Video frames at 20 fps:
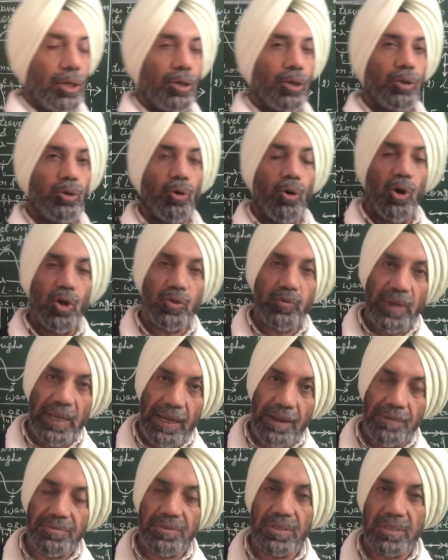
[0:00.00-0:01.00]
those
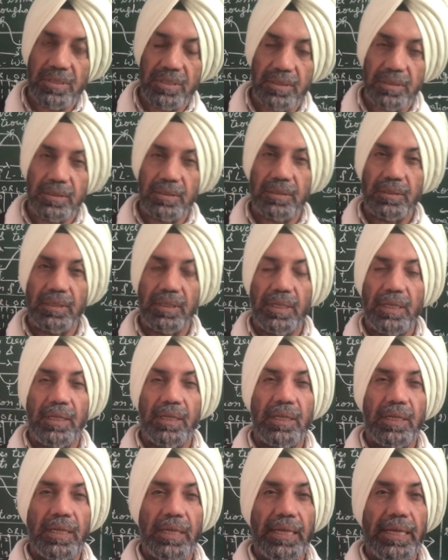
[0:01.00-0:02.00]
waves
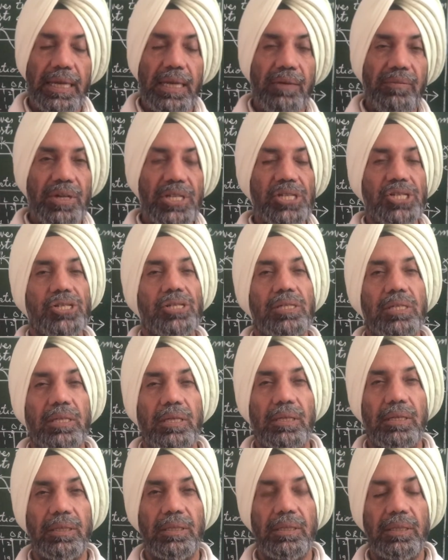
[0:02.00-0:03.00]
in which
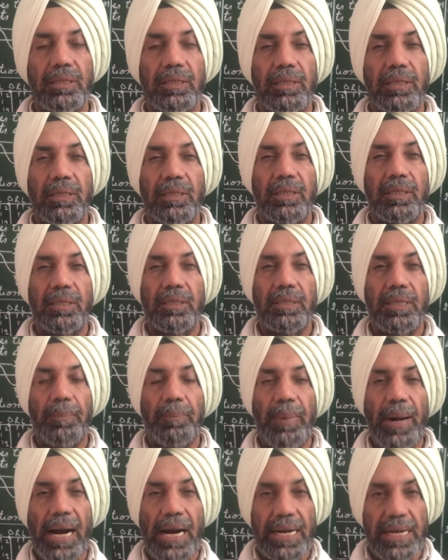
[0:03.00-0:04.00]
the
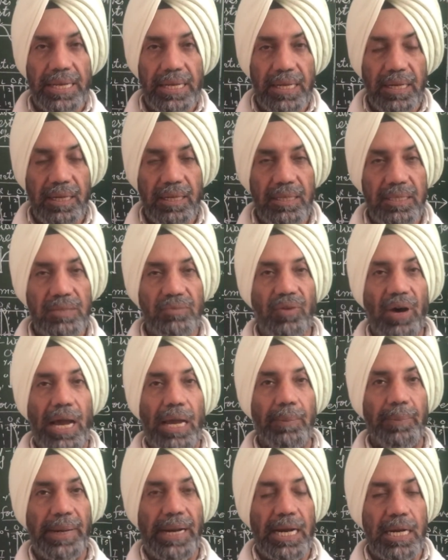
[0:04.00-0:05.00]
particles
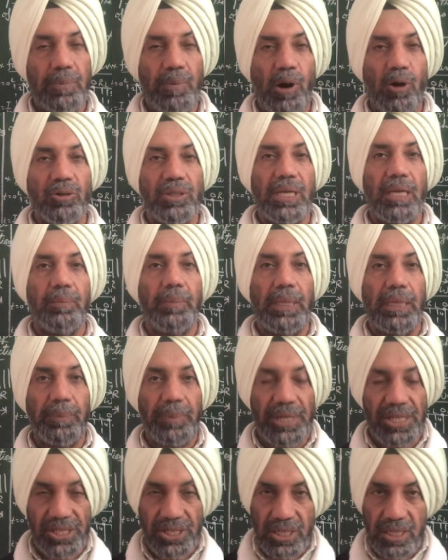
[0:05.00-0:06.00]
vibrate about their mean
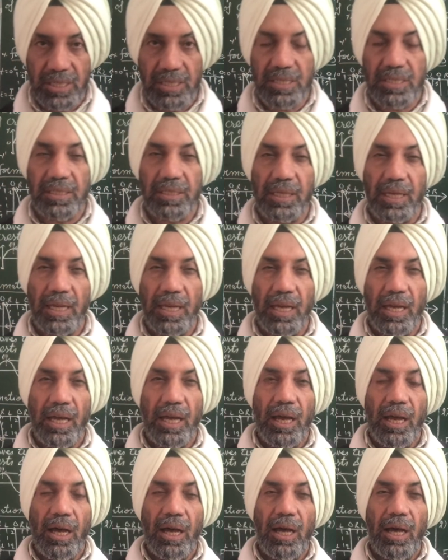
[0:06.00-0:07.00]
positions
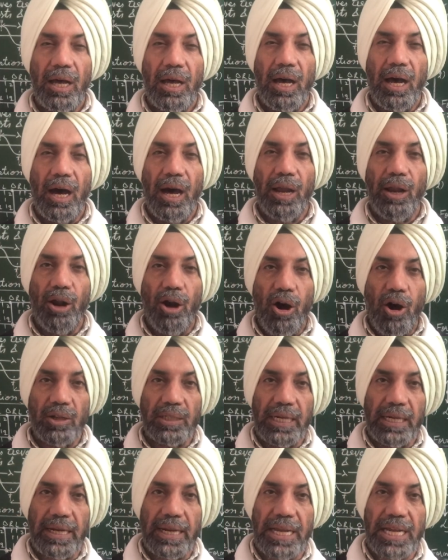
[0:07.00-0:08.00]
along
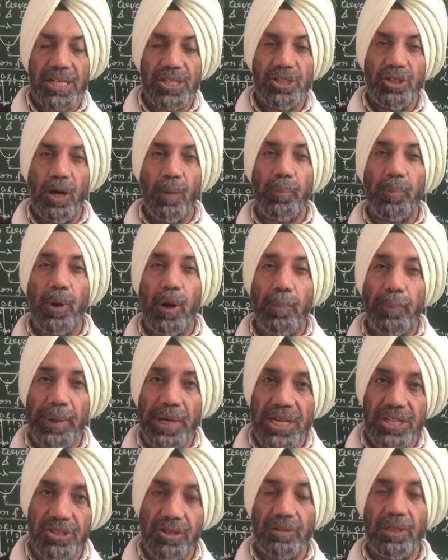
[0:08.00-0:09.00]
the direction of
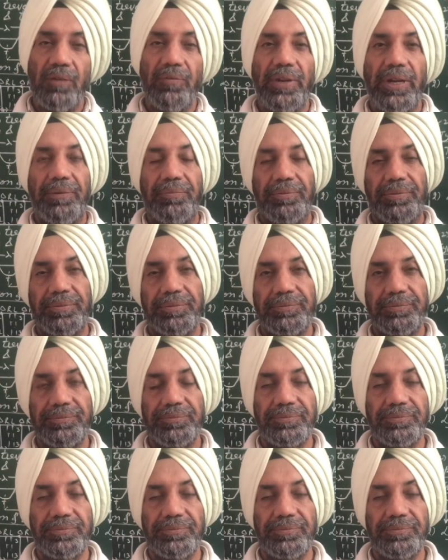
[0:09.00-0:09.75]
propagation of the wave.